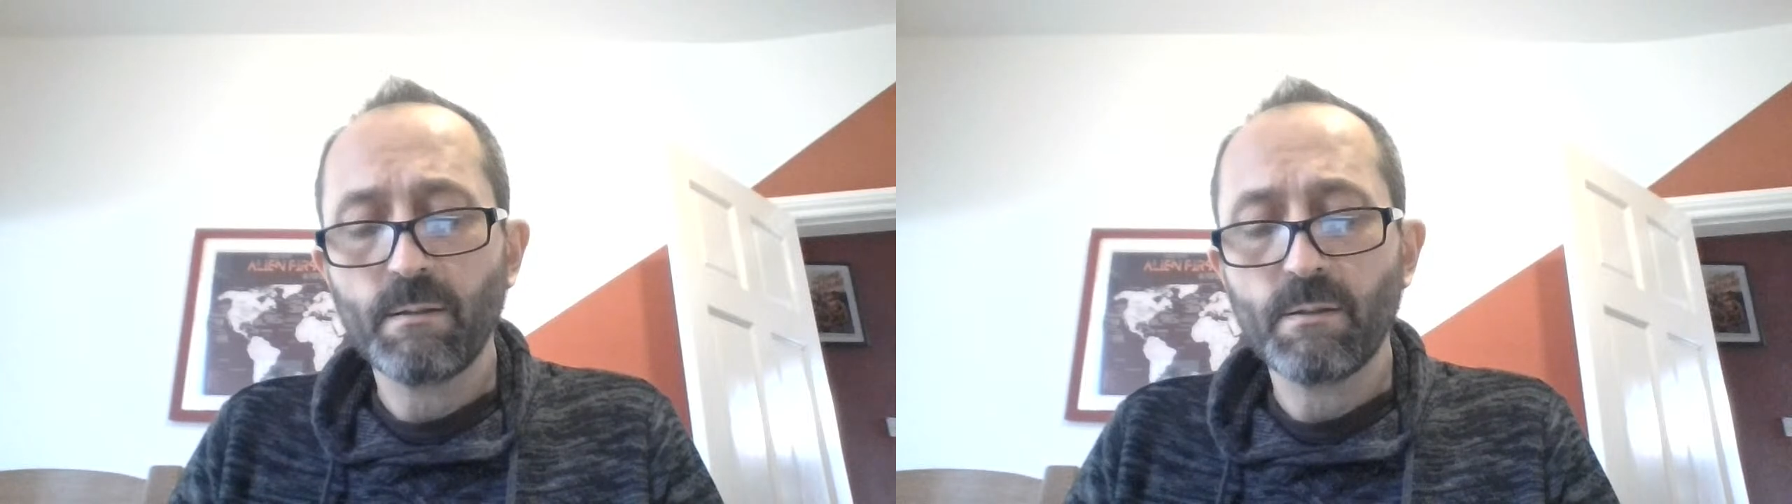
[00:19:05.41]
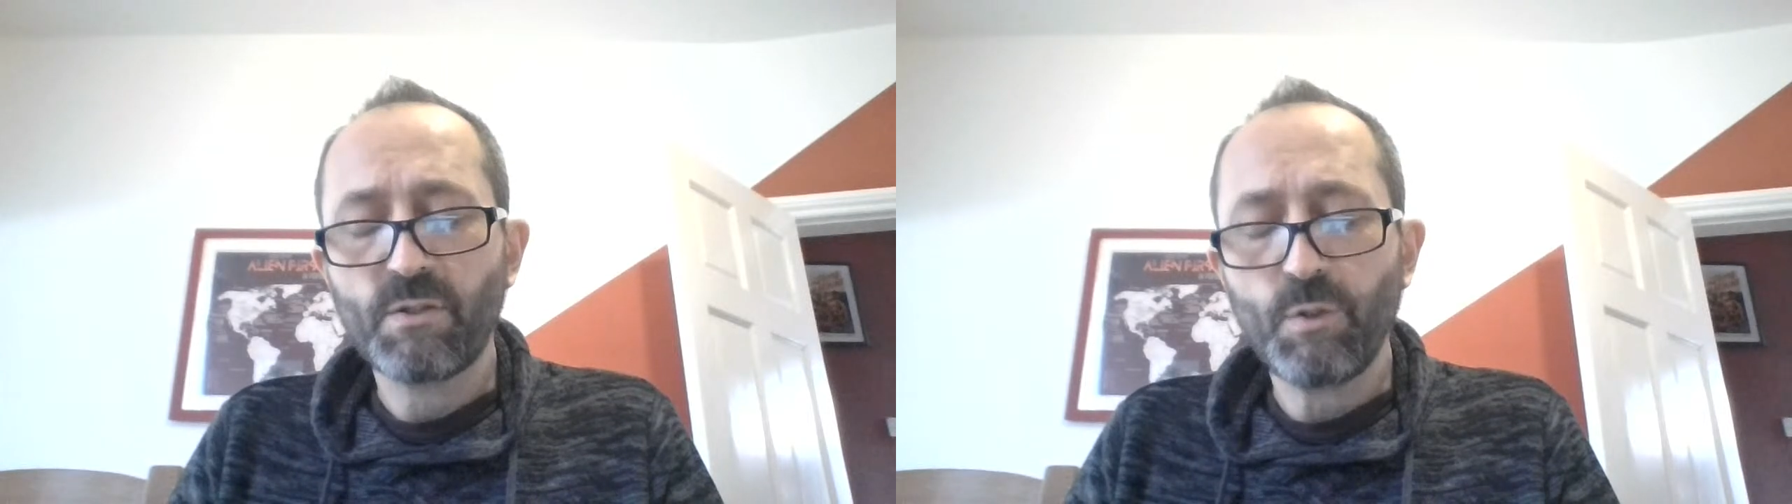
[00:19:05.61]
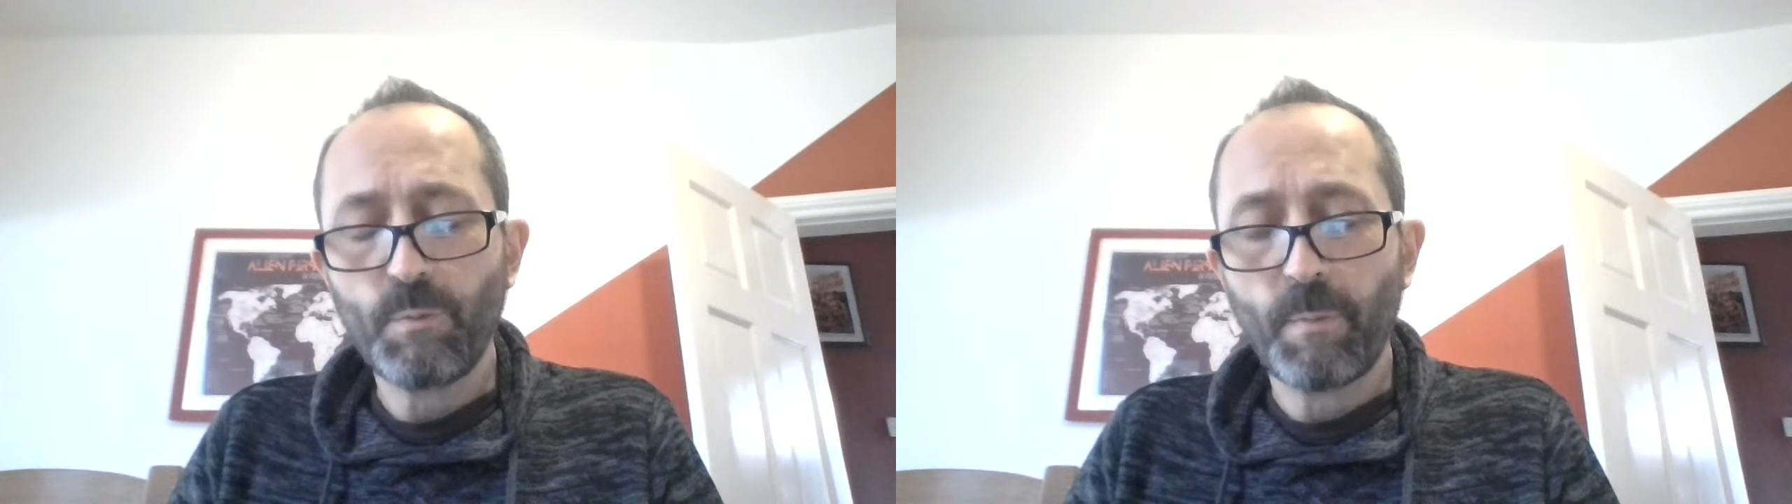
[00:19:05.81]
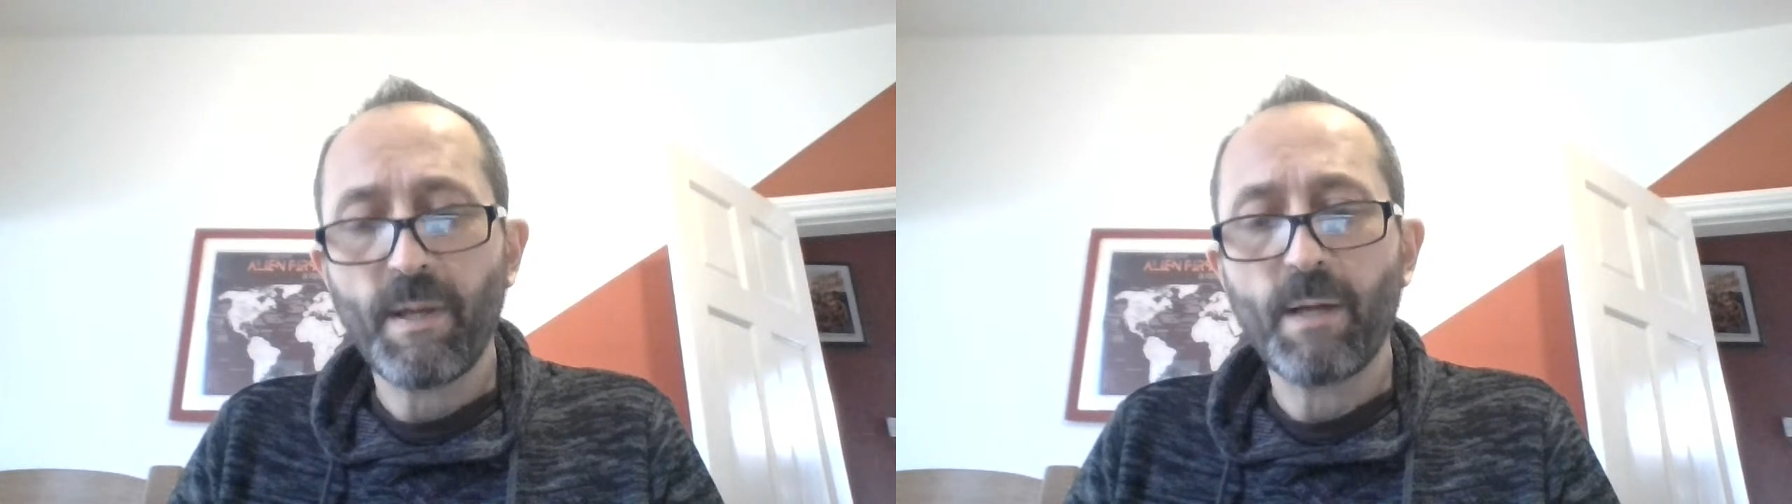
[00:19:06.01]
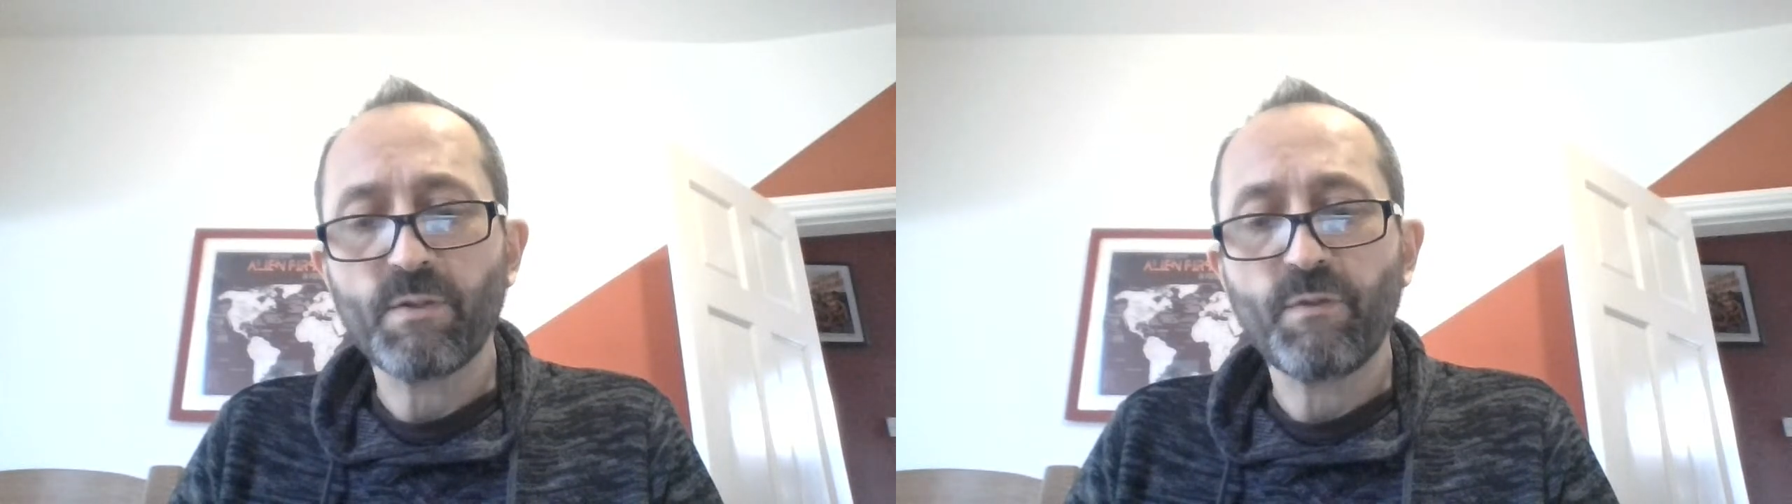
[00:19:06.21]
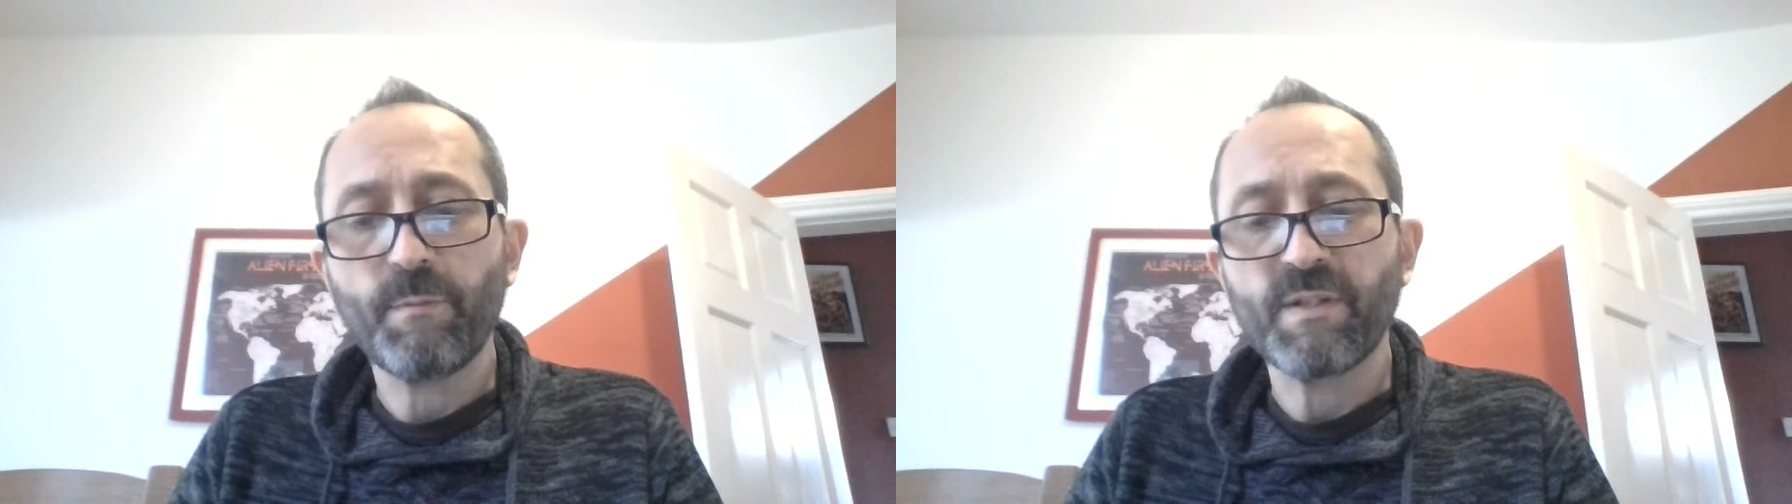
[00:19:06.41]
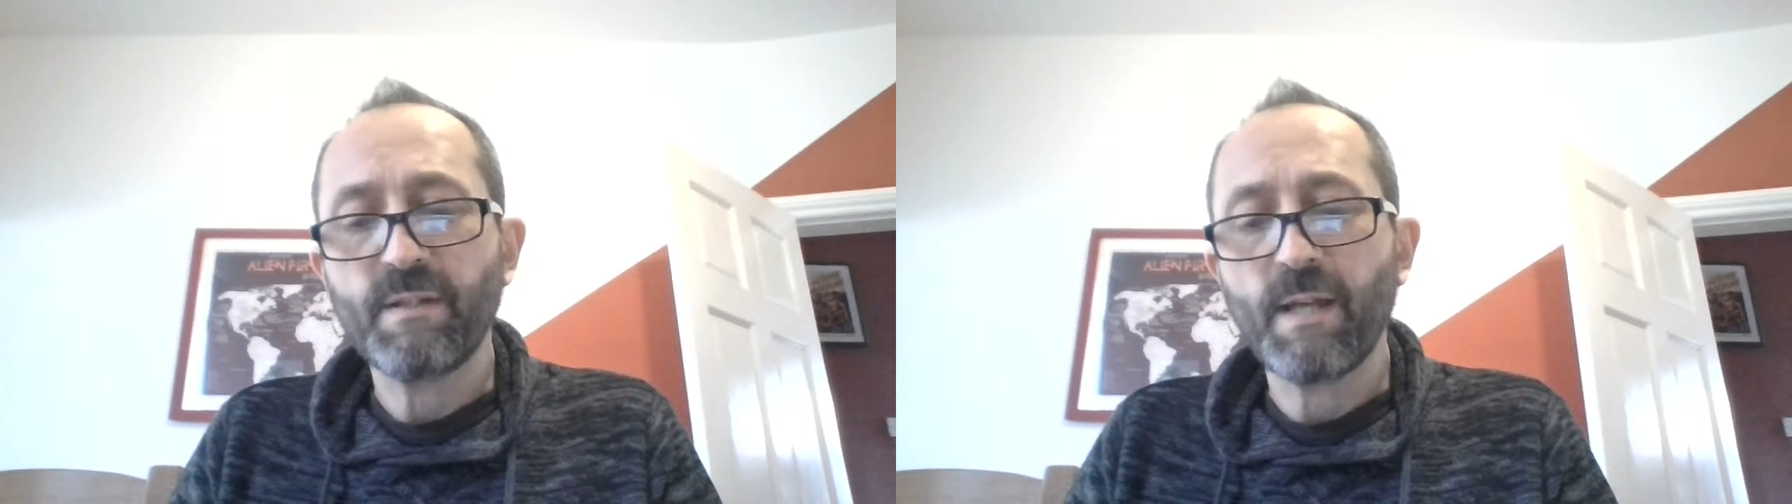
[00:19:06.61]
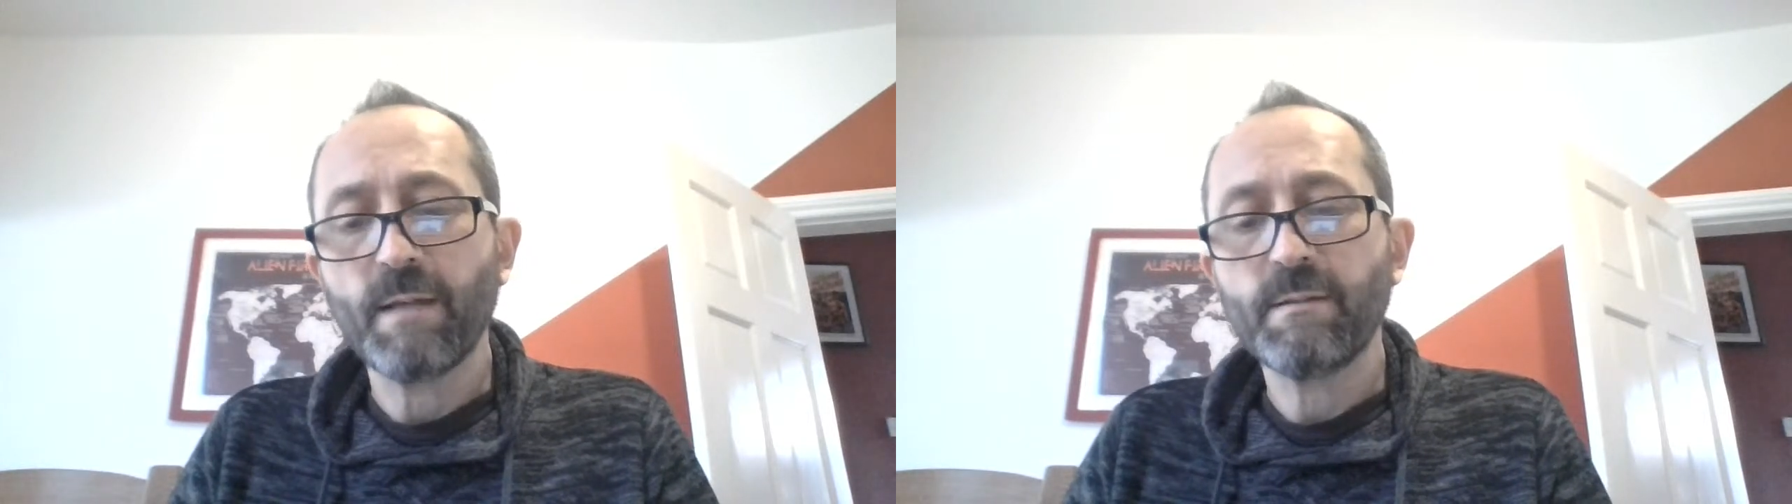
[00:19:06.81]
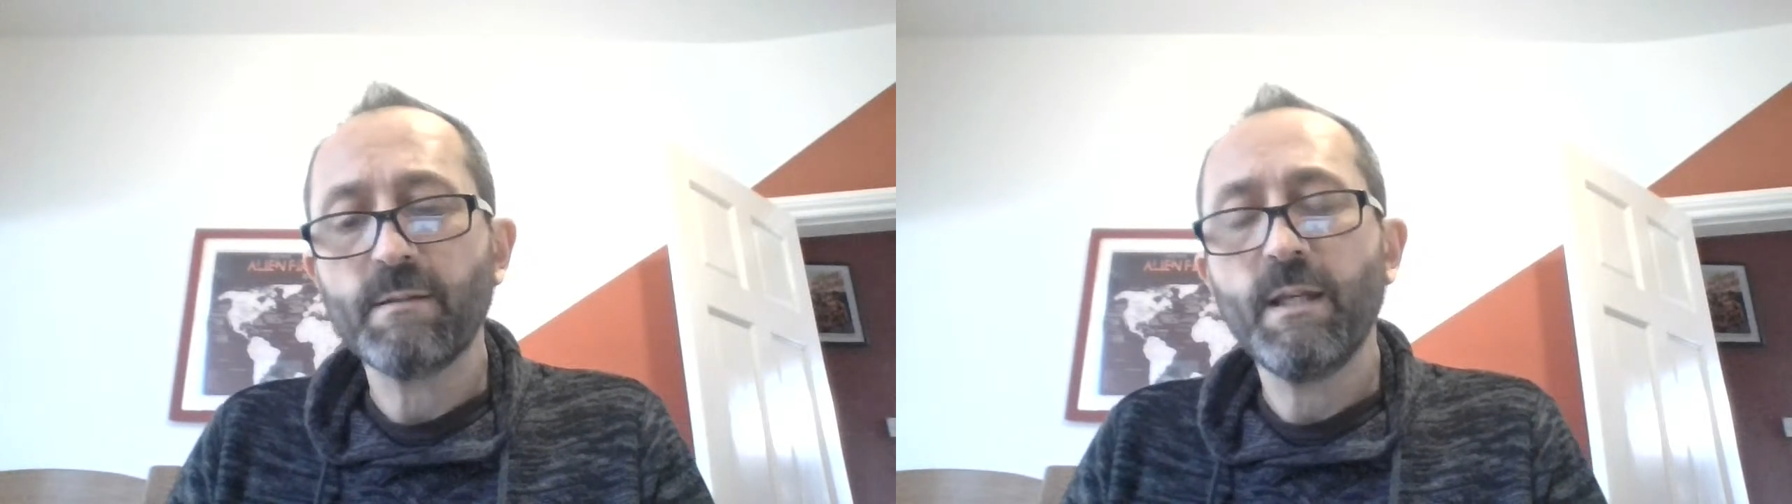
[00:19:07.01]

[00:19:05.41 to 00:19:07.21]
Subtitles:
superpowers from the set